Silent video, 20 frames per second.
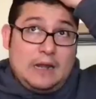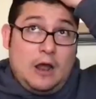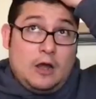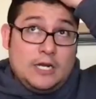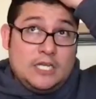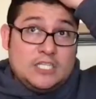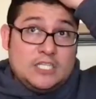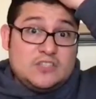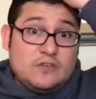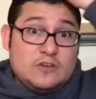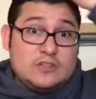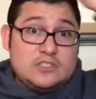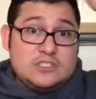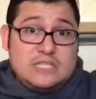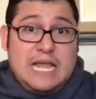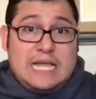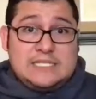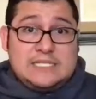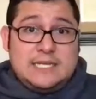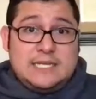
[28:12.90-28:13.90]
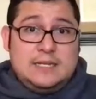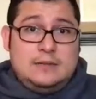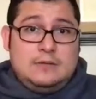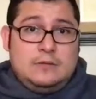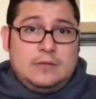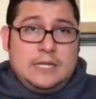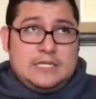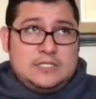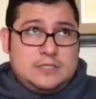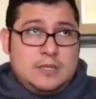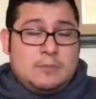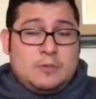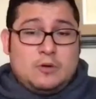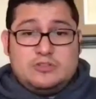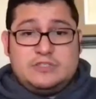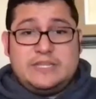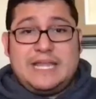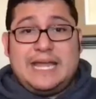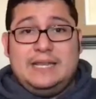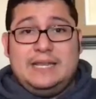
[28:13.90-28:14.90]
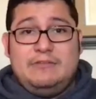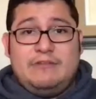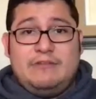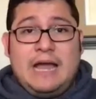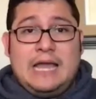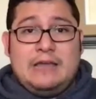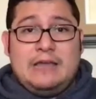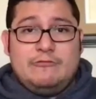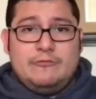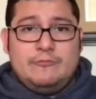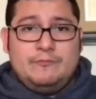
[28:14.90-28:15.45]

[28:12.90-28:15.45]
on his first lesson, his number was 95.